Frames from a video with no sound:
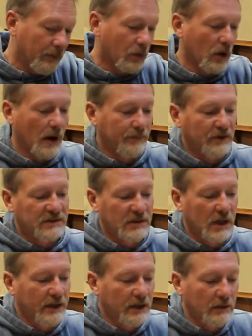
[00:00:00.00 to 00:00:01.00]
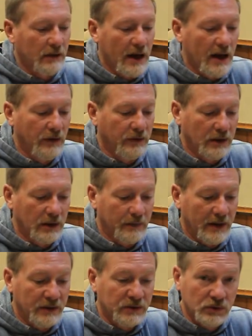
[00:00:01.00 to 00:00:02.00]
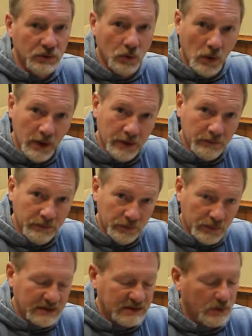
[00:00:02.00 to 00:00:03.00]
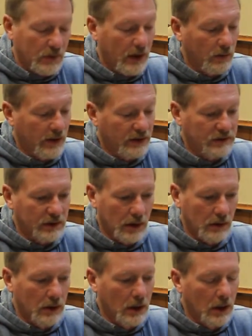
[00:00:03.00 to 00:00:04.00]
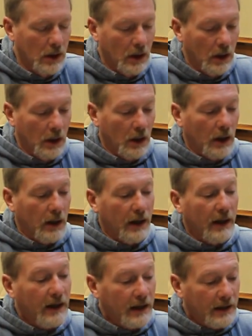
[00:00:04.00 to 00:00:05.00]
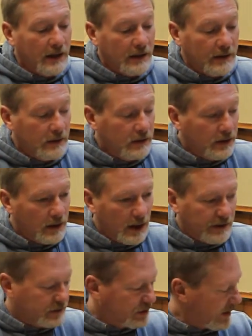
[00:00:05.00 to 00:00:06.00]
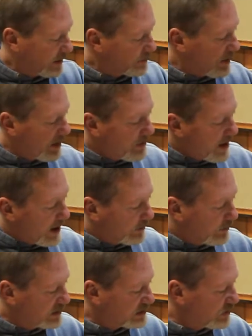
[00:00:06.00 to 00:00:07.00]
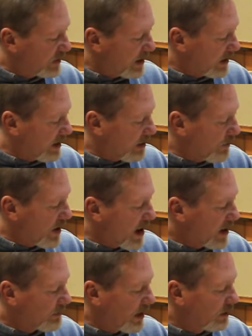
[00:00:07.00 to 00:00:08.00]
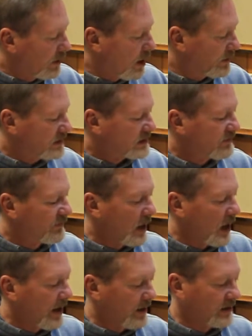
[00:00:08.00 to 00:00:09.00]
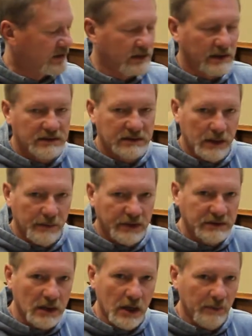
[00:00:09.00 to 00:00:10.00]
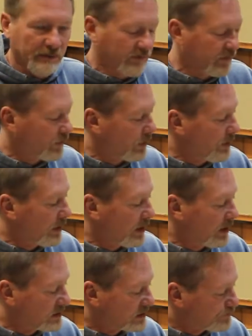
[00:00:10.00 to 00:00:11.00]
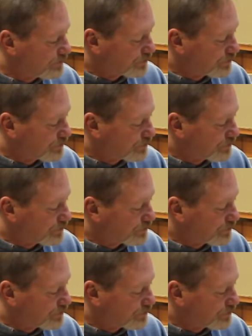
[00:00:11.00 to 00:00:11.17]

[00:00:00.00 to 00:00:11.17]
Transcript: prop that's on here now, you get about a 2 to 1 thrust to weight ratio. And I checked my batteries when I came back. My longest flight, because I'd set my timer for 3 minutes,